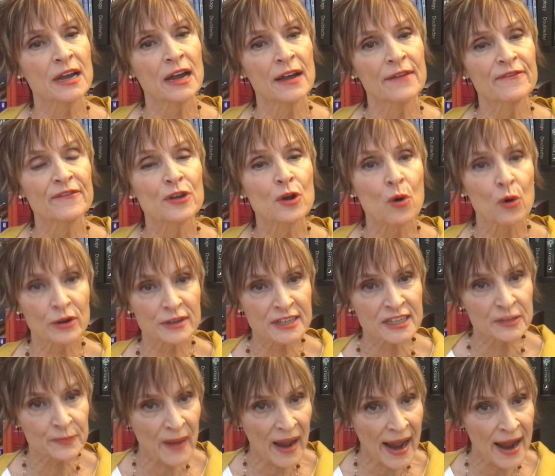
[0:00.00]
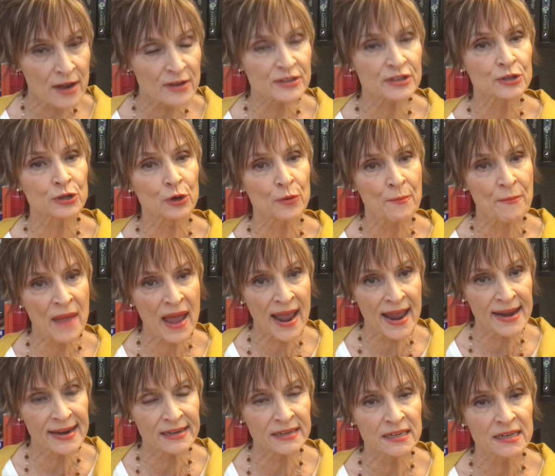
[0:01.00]
of your spouse, your
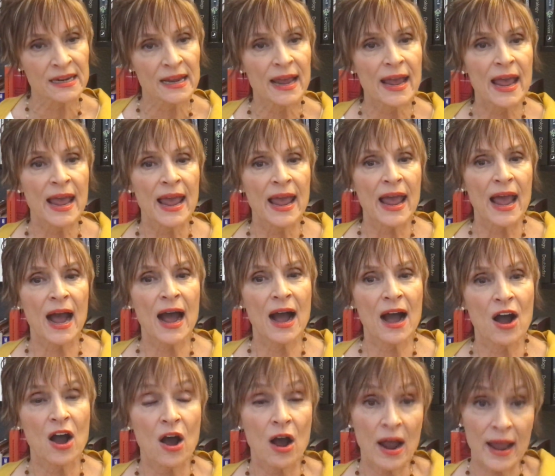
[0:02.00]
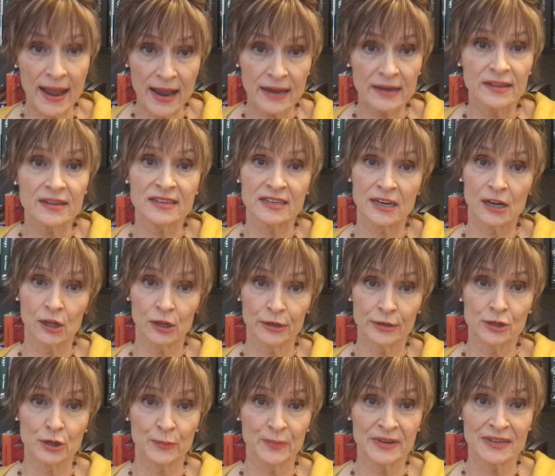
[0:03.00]
mate, and this
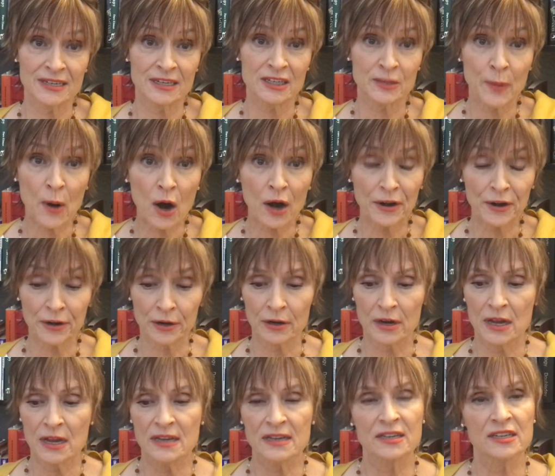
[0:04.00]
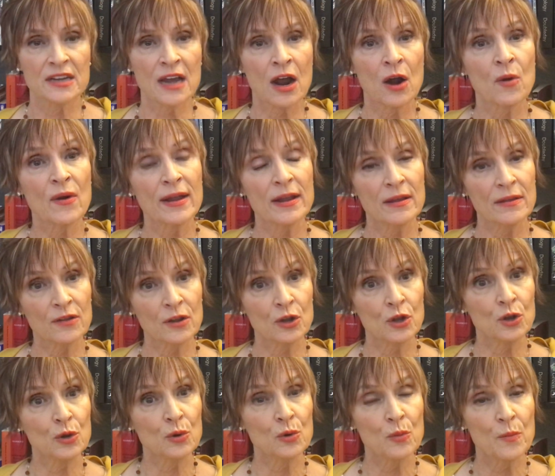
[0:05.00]
includes your business partner. So
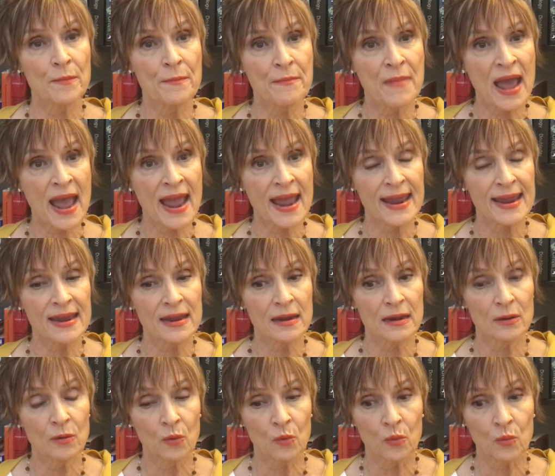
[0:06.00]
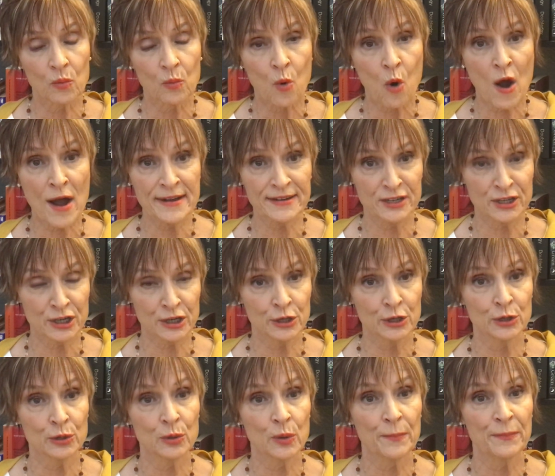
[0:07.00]
you may want
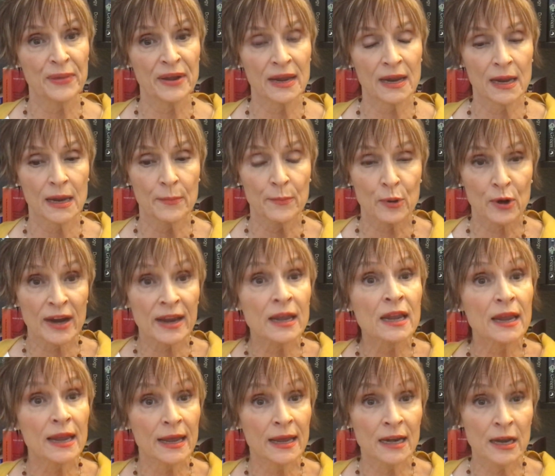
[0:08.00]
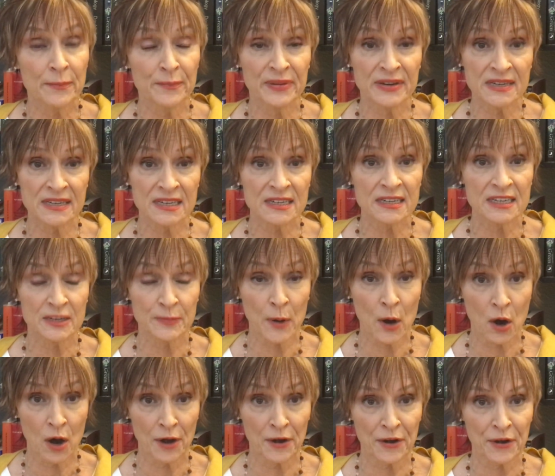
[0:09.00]
to be bringing in a business
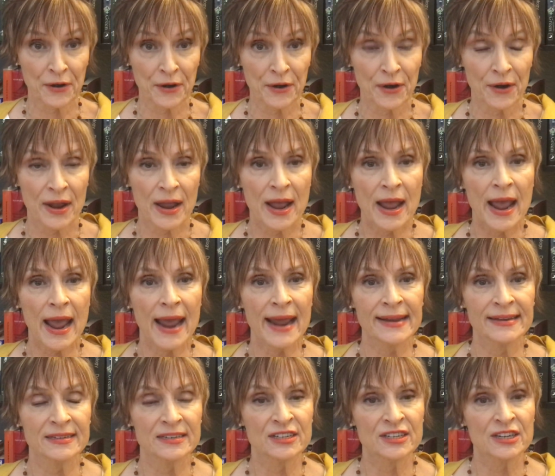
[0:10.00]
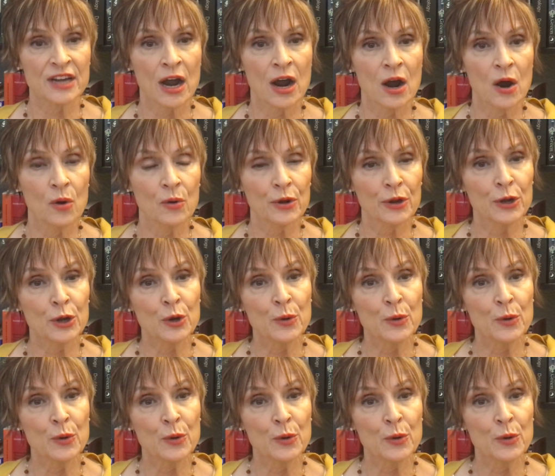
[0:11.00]
partner. And so